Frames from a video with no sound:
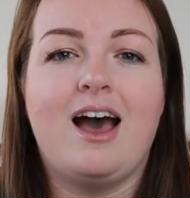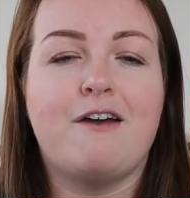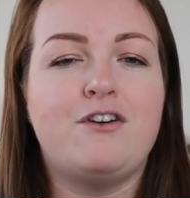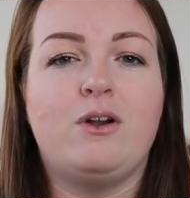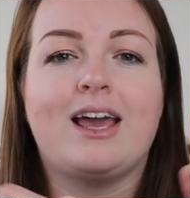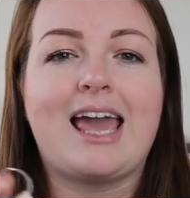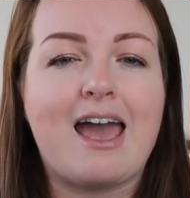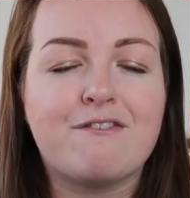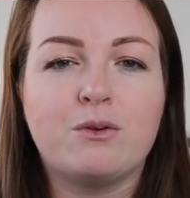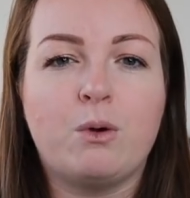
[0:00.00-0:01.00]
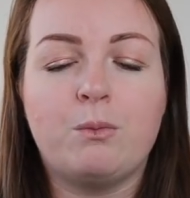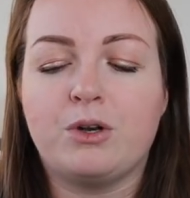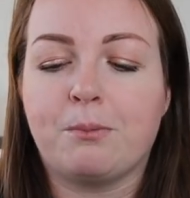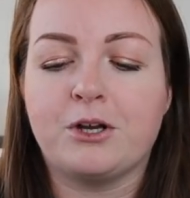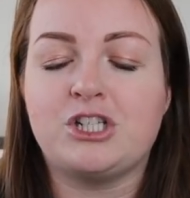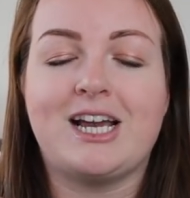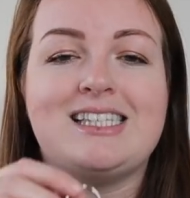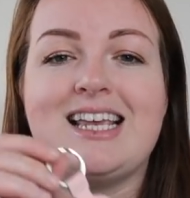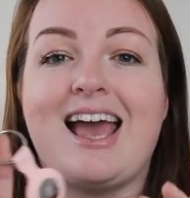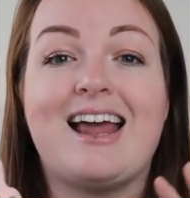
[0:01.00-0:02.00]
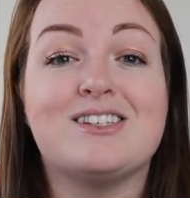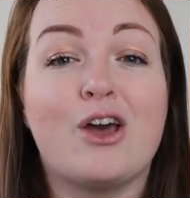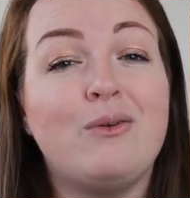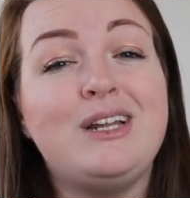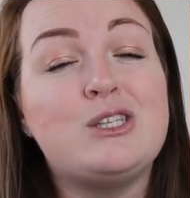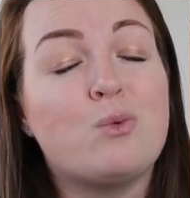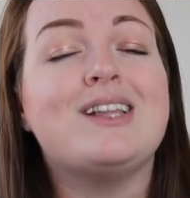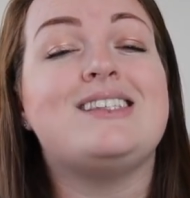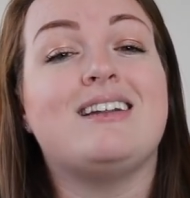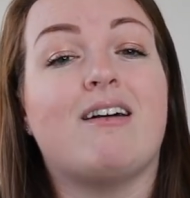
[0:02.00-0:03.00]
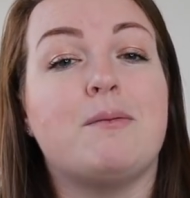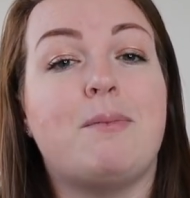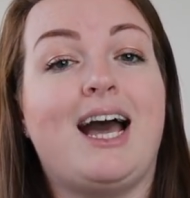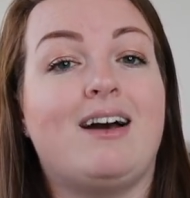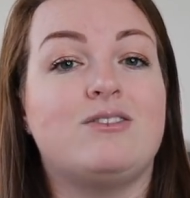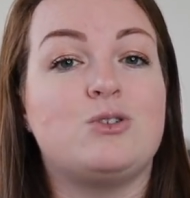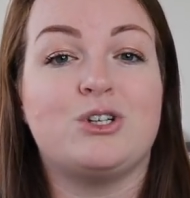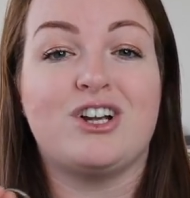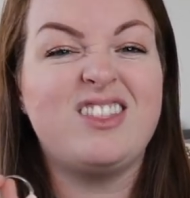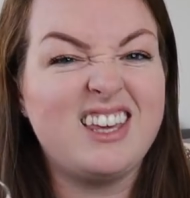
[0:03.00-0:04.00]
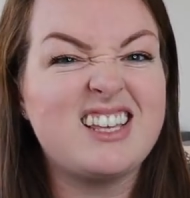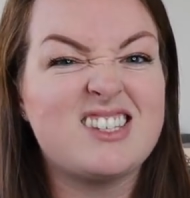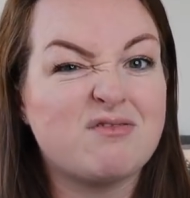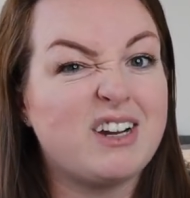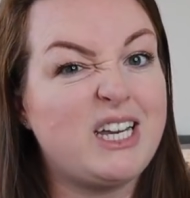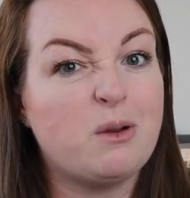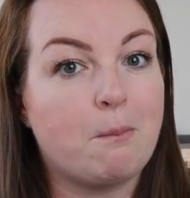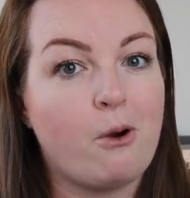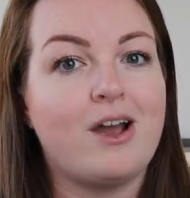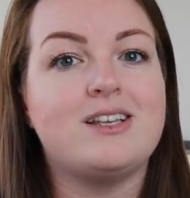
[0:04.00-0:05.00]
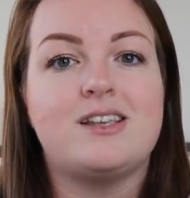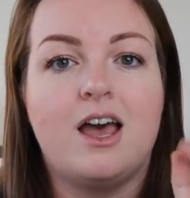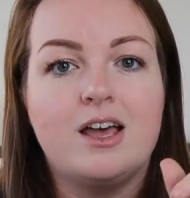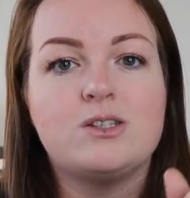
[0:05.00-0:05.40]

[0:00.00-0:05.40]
I feel like everyone would appreciate it. And it's only £29, which I think is a really good price.